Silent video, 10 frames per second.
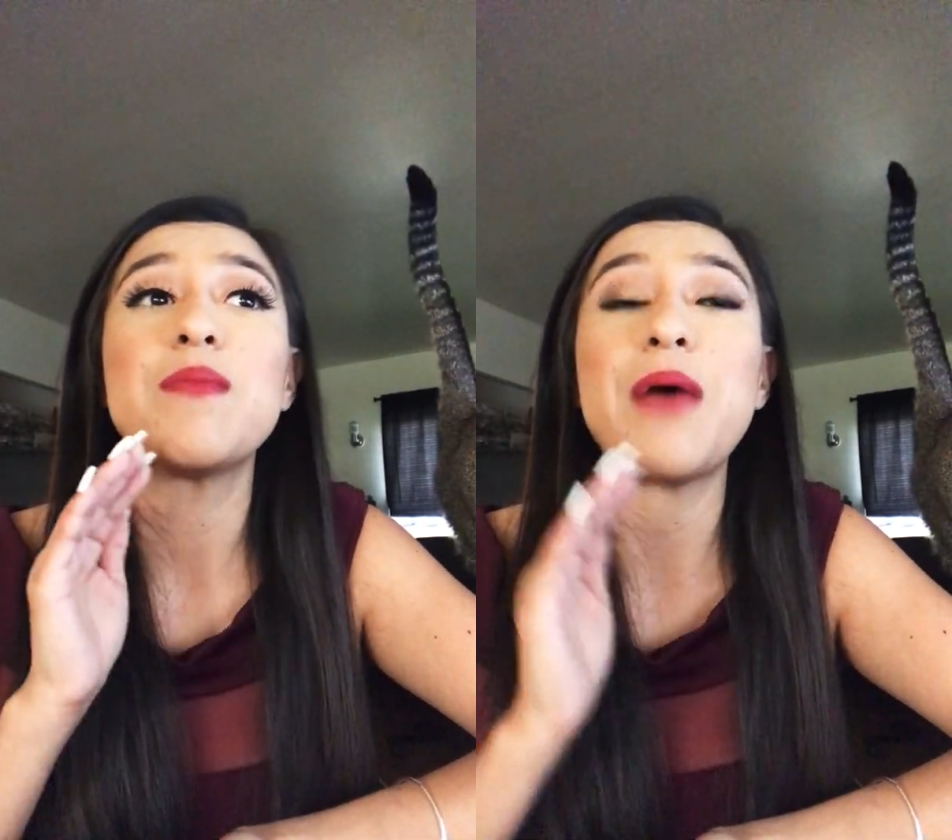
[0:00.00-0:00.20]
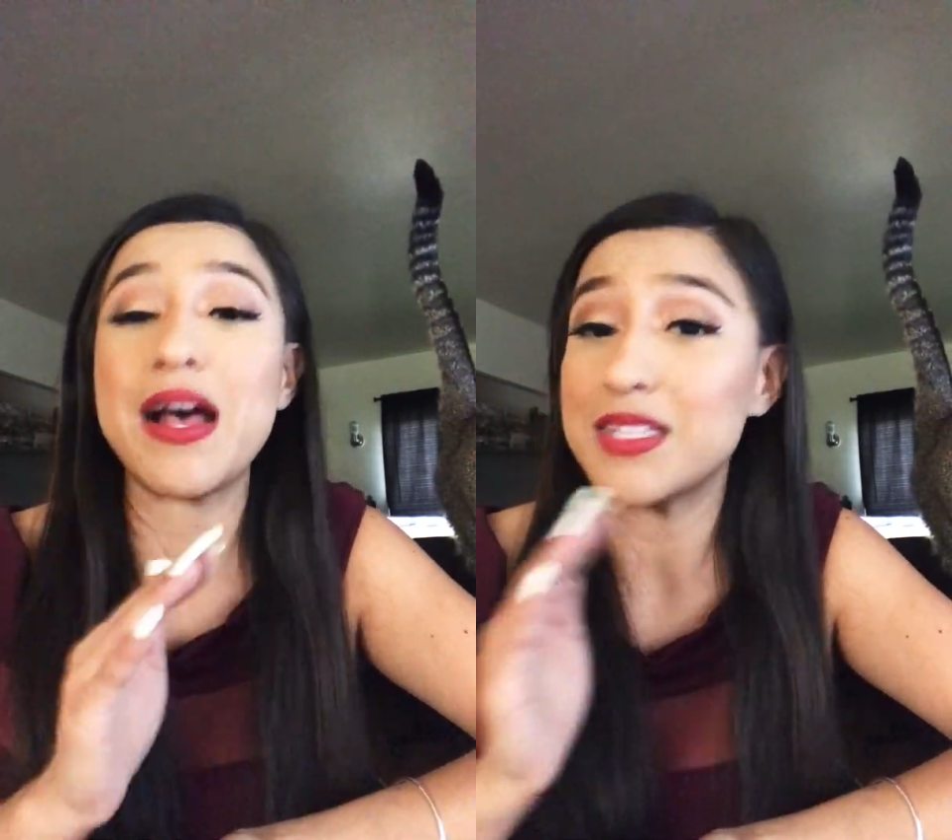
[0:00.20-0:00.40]

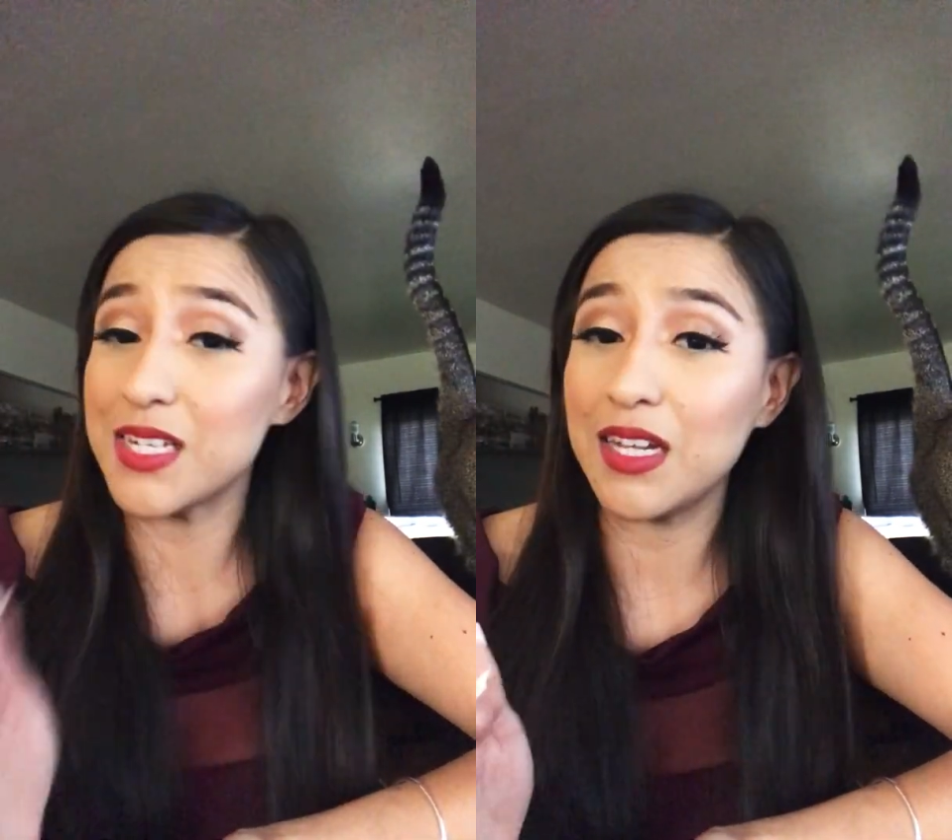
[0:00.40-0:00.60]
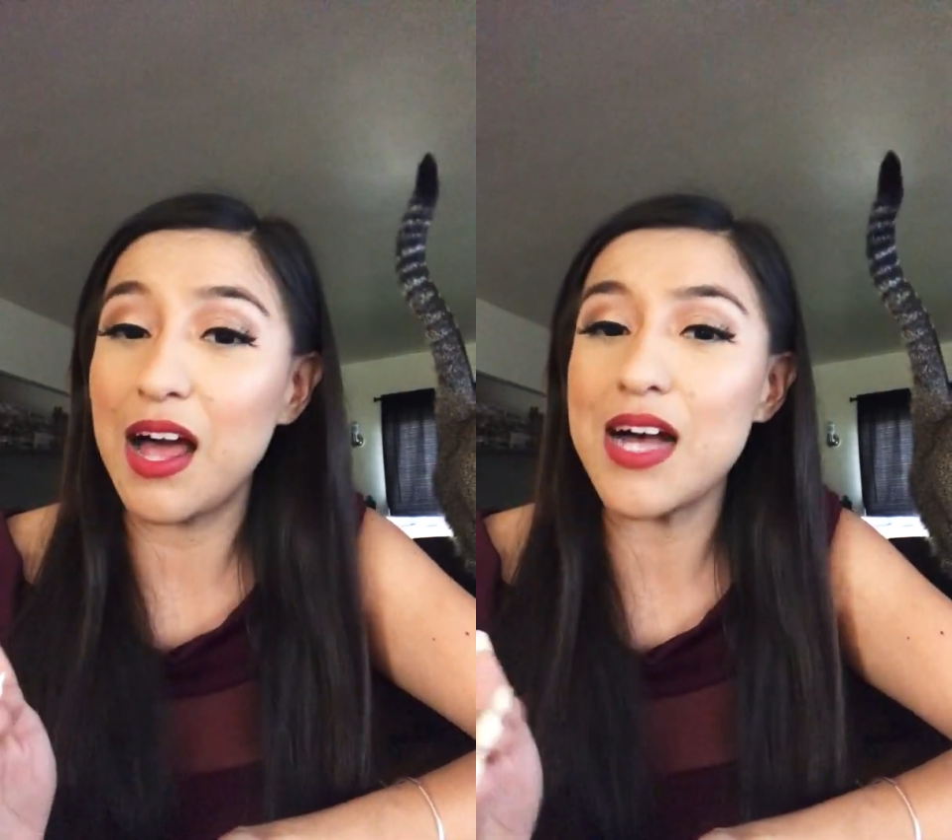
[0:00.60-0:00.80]
pass the
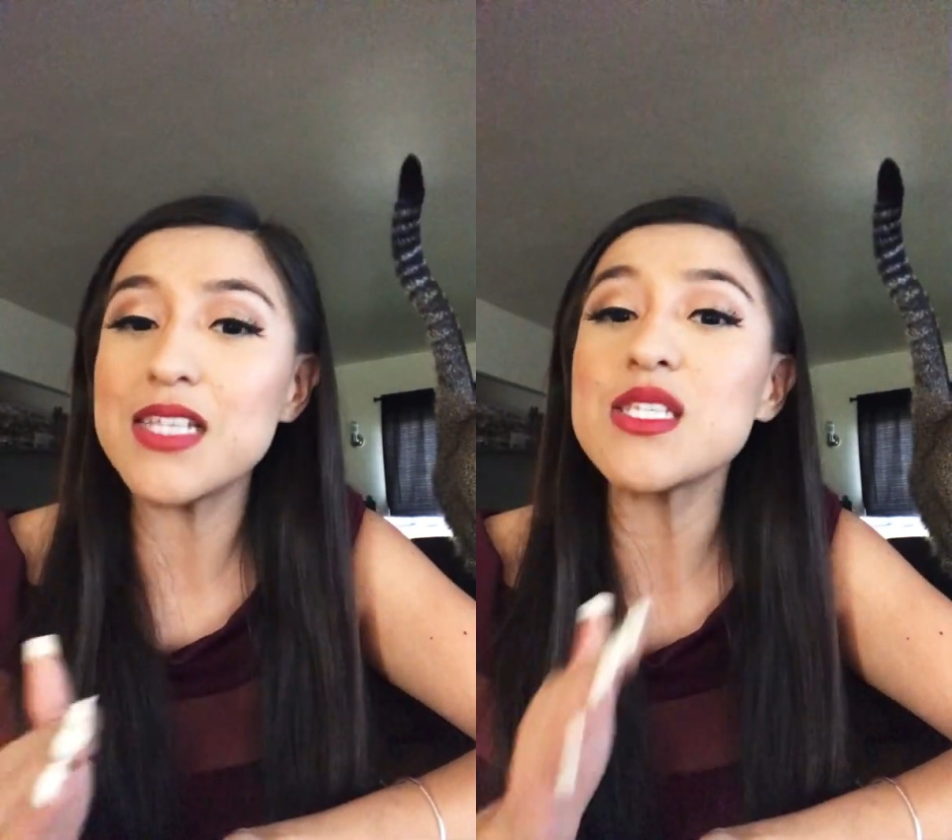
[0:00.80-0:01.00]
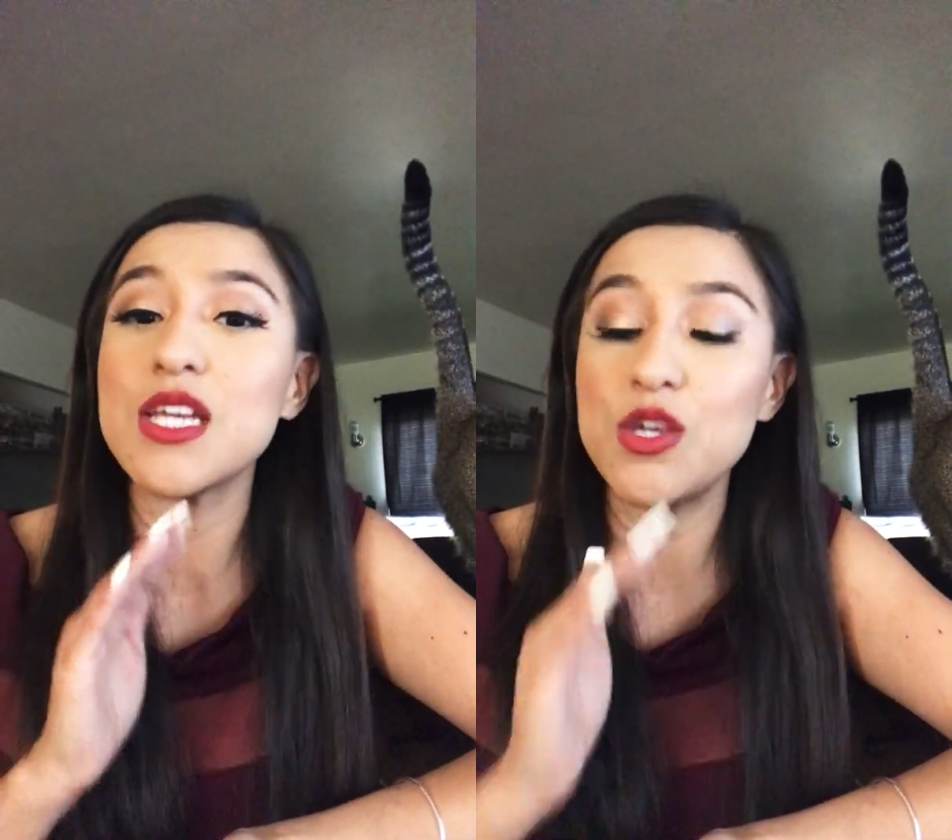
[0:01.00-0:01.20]

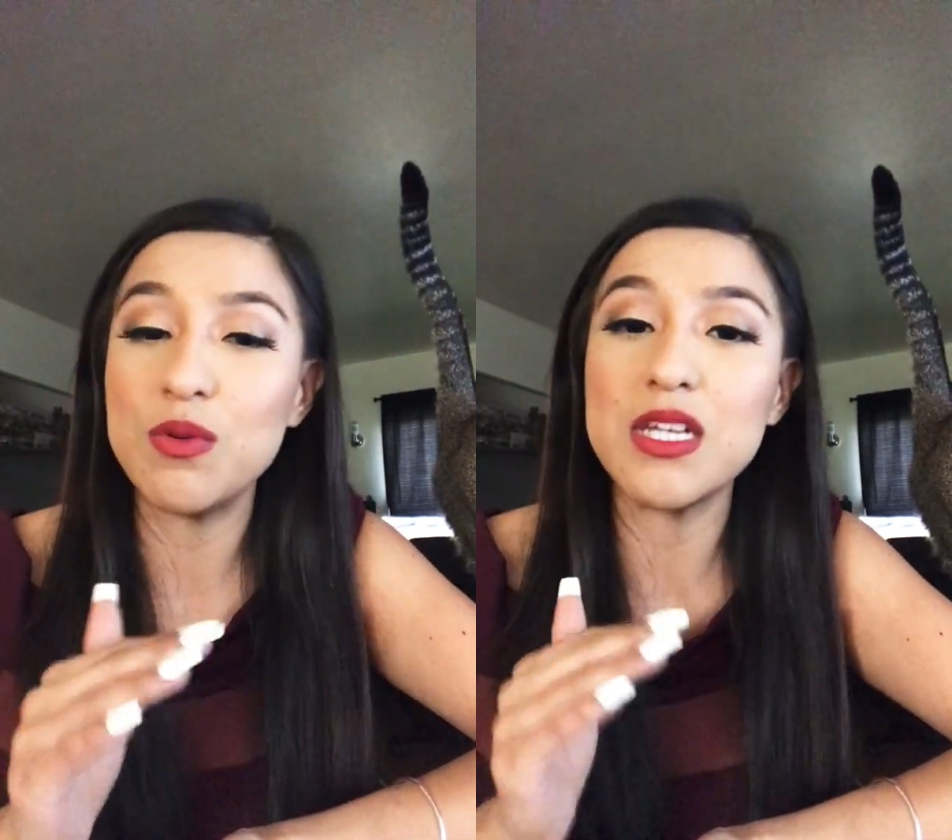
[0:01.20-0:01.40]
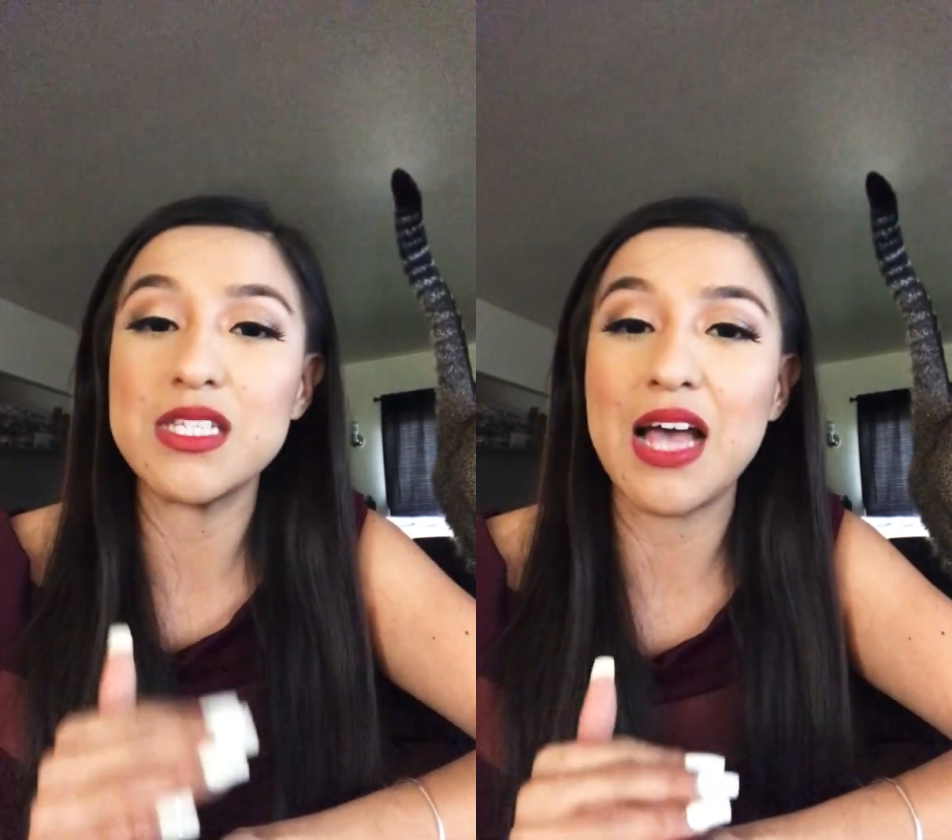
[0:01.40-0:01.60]
class, like, you need